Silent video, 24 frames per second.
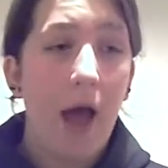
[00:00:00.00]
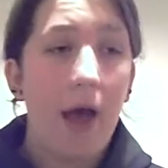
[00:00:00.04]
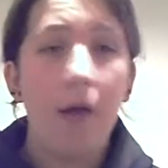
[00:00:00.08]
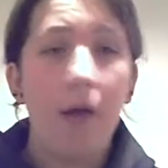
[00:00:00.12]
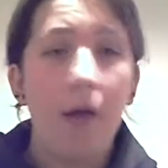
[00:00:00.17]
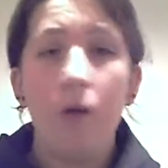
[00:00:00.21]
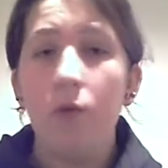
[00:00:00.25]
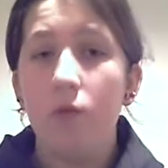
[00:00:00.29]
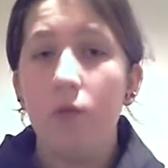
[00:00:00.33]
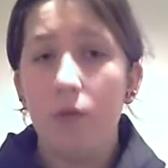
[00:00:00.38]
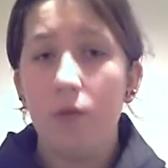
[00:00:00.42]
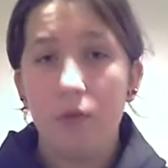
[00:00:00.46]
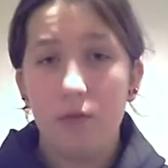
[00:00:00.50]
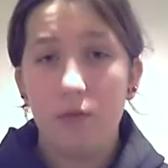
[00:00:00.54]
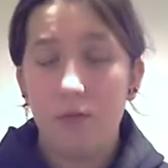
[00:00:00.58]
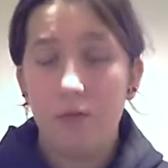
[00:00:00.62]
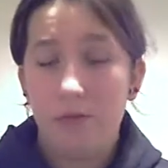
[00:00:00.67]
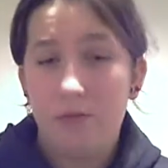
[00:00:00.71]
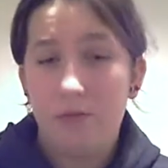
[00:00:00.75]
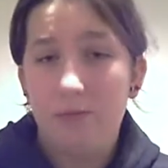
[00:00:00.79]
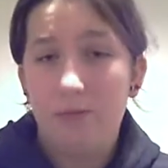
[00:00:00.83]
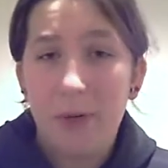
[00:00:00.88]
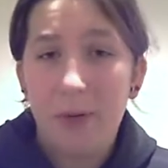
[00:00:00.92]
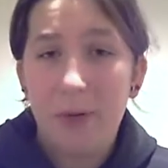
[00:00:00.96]
I don't
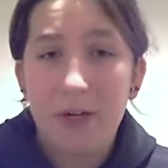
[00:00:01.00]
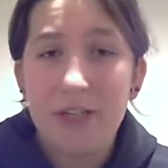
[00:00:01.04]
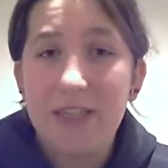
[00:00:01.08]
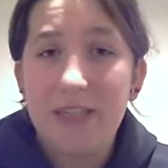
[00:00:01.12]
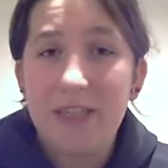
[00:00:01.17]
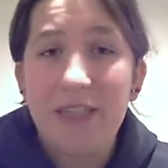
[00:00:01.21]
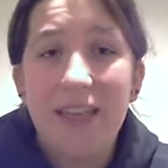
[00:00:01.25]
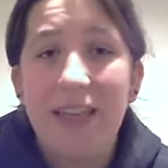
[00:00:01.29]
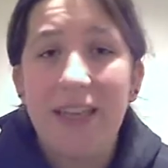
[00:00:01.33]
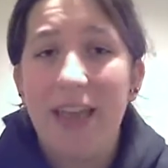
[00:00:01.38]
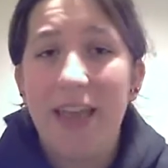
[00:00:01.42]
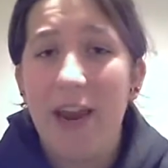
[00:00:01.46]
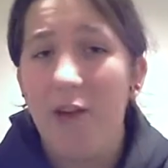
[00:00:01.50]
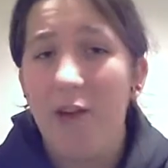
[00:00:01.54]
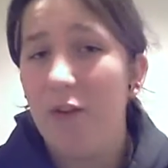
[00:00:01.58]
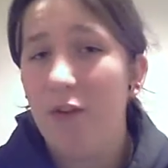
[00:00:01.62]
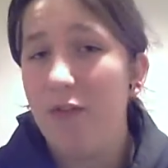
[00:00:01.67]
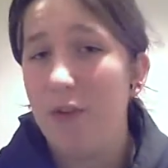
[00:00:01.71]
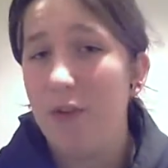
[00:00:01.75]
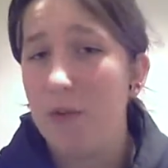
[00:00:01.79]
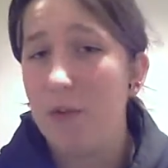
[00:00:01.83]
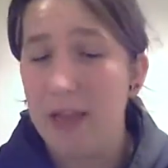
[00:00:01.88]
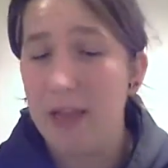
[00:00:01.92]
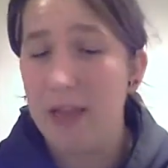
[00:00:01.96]
personally
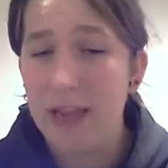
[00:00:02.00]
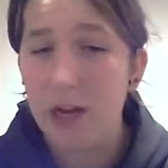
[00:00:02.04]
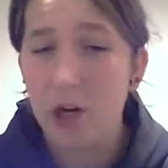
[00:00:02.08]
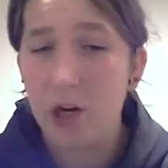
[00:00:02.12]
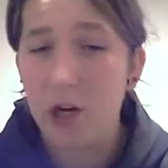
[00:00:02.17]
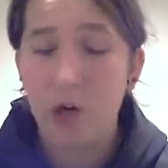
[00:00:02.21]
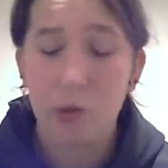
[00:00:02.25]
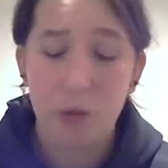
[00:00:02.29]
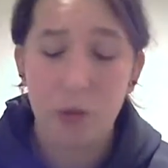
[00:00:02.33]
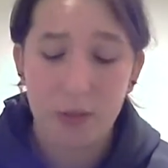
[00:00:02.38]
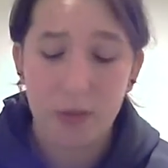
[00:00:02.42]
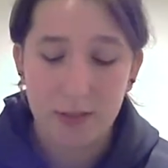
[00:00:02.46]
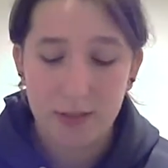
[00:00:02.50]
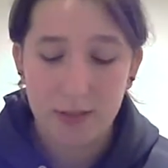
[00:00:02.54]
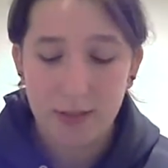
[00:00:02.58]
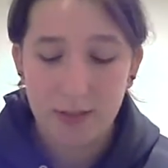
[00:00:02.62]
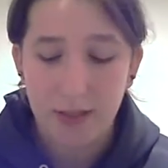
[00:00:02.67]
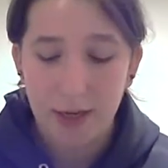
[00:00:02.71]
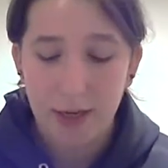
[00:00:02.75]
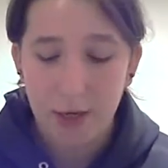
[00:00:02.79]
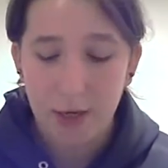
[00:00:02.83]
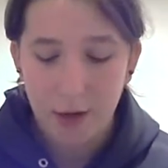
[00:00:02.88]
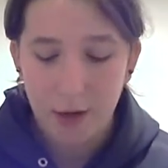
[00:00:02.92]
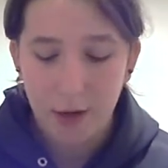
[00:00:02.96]
care if you like her or
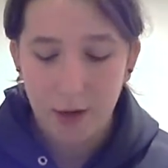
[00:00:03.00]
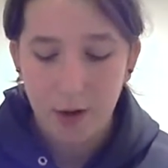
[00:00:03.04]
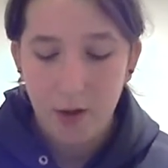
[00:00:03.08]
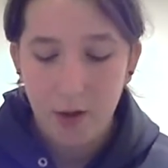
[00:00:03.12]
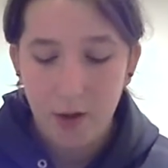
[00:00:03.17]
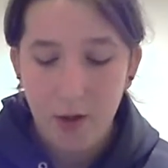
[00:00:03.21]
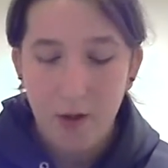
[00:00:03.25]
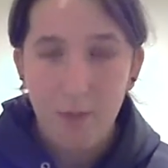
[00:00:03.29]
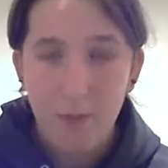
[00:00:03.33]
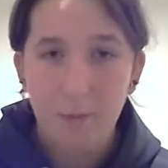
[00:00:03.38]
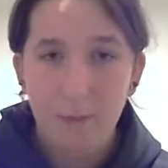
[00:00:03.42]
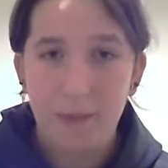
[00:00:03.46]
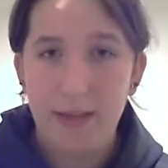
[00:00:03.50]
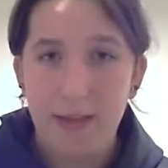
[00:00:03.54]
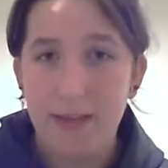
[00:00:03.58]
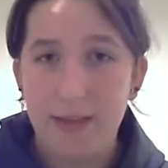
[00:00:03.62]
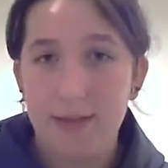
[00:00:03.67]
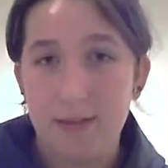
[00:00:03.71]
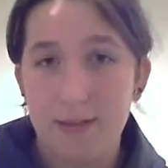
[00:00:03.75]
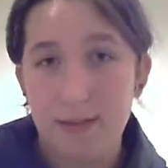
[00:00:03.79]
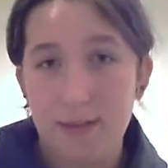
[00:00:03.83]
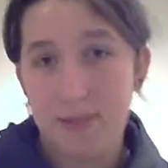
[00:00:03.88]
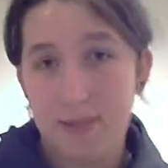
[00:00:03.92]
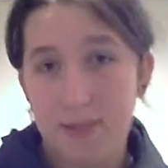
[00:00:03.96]
dislike her,
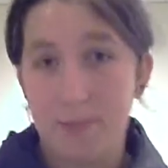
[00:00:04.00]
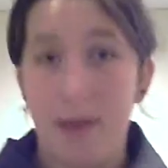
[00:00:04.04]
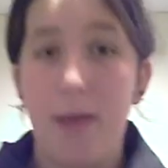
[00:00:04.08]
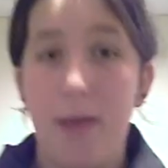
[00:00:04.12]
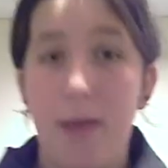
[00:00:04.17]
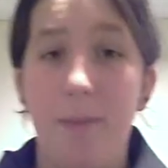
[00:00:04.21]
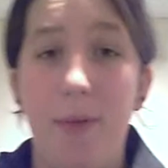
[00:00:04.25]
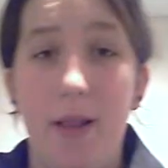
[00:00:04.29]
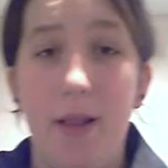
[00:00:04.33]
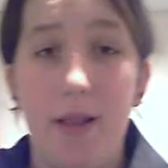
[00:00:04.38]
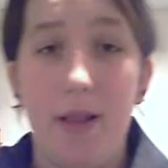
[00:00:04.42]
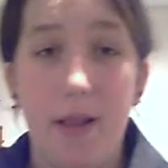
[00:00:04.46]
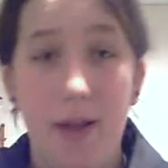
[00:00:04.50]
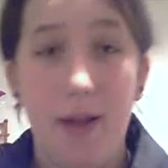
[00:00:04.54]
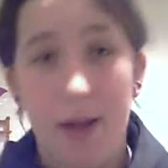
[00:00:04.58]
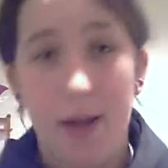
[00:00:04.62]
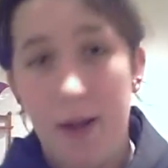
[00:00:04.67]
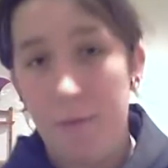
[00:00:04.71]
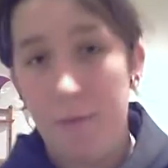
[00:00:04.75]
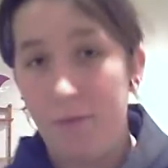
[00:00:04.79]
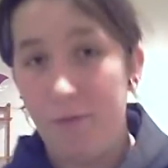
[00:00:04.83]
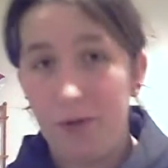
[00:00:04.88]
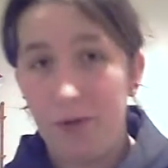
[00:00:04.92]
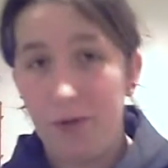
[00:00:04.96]
because this is my opinion
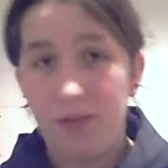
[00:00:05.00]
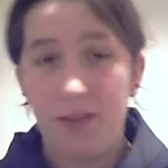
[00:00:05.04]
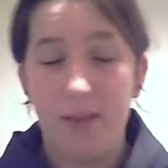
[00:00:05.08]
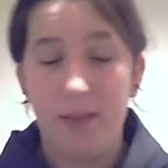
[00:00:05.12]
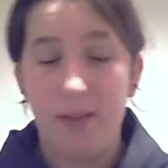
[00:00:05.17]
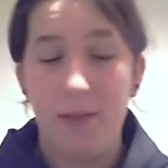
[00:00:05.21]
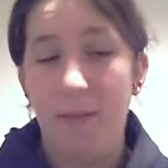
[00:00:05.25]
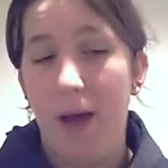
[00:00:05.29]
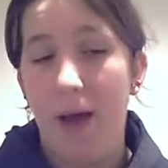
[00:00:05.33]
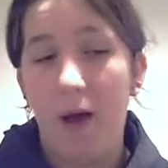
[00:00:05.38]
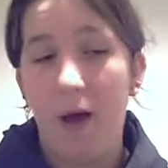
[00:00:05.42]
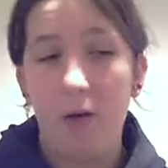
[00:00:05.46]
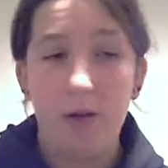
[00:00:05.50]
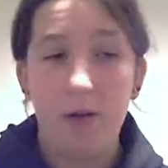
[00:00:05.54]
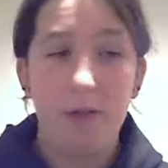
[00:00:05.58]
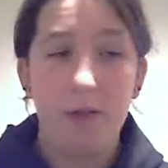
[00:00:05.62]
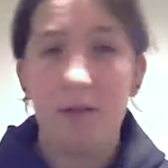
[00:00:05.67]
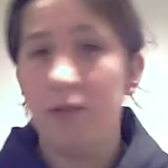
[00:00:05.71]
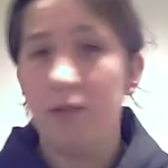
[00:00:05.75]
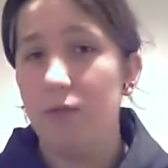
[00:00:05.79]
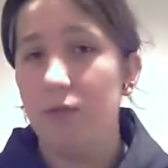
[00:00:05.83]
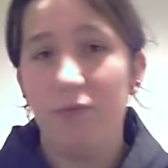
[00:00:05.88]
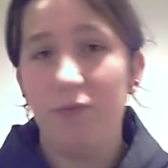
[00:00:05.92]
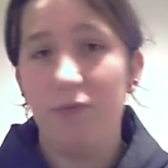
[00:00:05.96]
and I'm voicing them out,
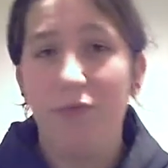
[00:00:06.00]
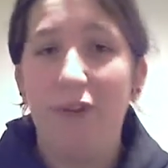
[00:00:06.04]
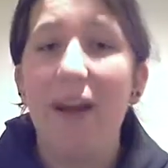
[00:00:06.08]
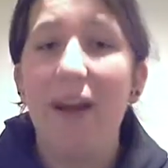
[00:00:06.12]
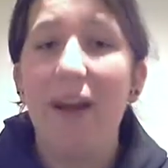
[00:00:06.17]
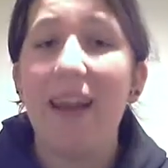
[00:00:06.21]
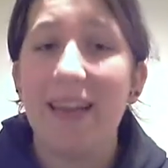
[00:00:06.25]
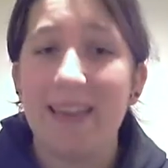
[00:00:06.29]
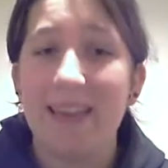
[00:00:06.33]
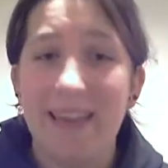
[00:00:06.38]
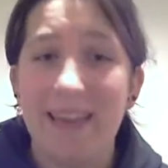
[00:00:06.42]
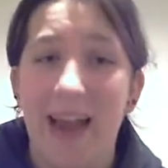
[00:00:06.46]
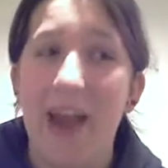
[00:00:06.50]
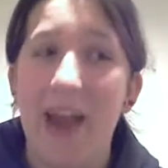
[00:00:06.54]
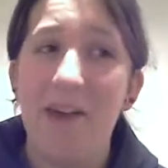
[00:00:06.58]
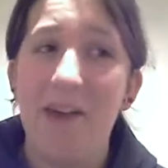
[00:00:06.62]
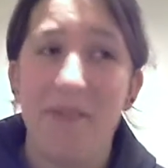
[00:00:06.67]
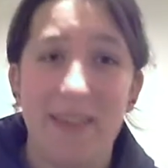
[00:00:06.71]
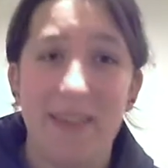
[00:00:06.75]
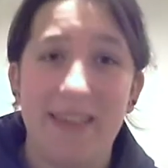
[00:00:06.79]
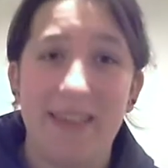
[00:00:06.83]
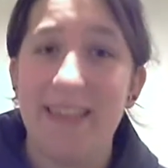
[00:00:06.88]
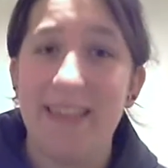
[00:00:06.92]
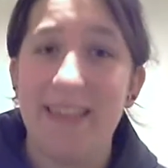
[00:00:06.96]
because frankly
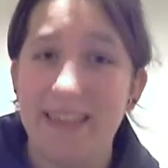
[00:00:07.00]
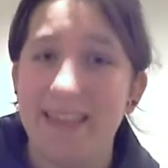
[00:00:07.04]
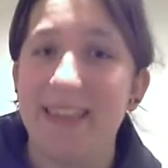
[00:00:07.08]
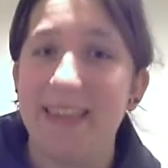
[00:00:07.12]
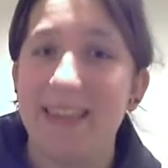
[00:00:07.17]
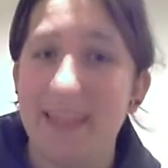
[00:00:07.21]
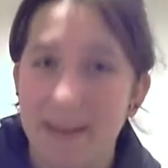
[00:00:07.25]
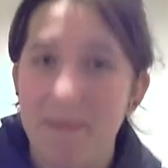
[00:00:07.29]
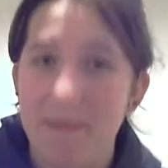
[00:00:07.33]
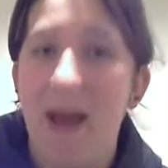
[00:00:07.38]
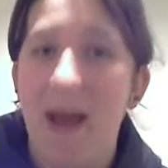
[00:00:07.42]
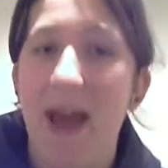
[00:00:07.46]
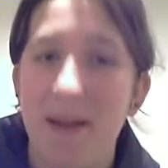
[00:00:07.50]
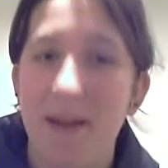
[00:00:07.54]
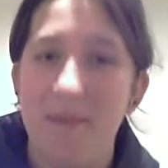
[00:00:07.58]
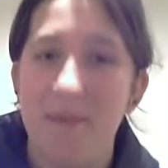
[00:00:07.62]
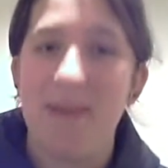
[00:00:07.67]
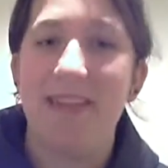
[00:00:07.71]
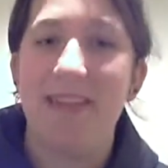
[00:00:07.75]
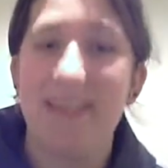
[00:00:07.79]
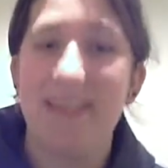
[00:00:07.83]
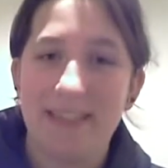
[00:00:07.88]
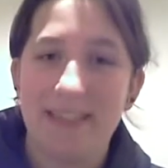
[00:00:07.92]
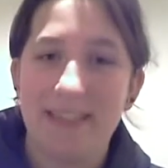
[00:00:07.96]
I really need to get them
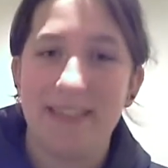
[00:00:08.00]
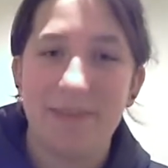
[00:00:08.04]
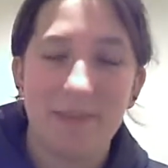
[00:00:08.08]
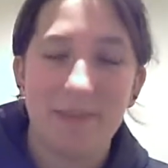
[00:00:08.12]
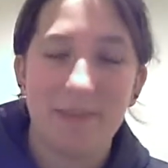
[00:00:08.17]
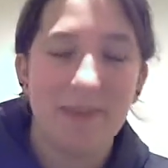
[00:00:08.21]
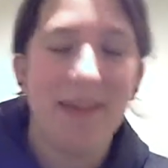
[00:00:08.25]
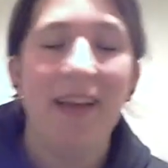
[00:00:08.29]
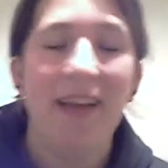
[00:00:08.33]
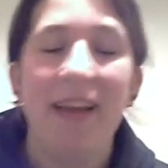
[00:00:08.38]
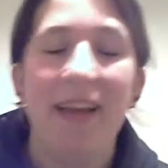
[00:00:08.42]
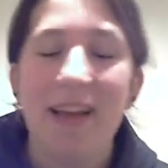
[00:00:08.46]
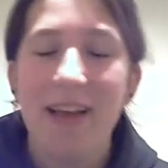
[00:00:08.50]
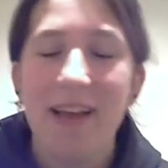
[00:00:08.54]
out of my system.